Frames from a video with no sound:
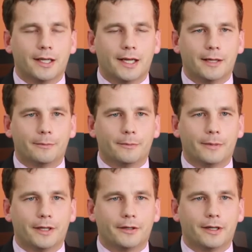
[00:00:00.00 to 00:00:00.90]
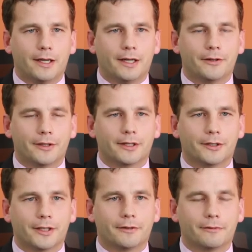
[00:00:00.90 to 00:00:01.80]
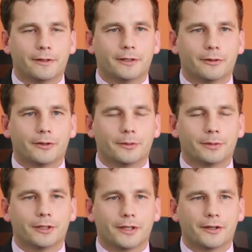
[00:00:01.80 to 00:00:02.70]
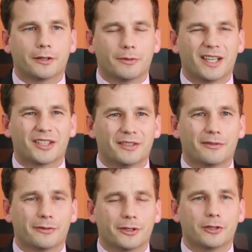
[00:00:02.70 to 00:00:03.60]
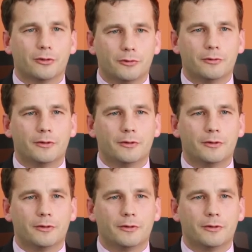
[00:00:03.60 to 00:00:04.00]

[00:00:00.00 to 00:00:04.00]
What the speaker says: But I think it's unfair on the police. I think we actually have a very good